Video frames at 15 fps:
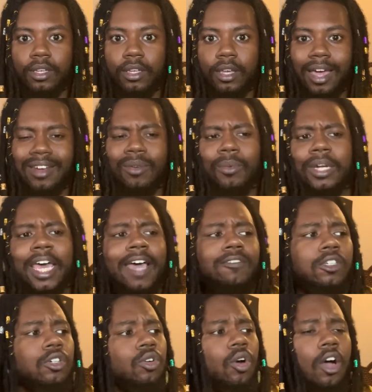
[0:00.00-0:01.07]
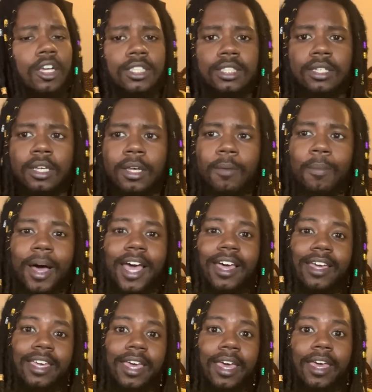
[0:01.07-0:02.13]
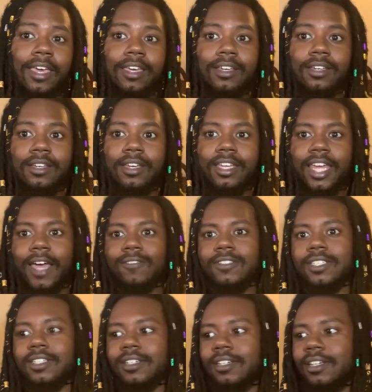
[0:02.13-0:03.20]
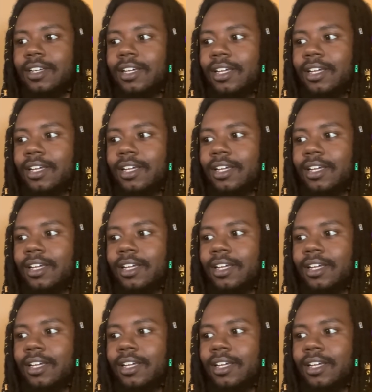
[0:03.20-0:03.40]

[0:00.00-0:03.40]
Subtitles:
I don't want to have to cross by a gang and have to,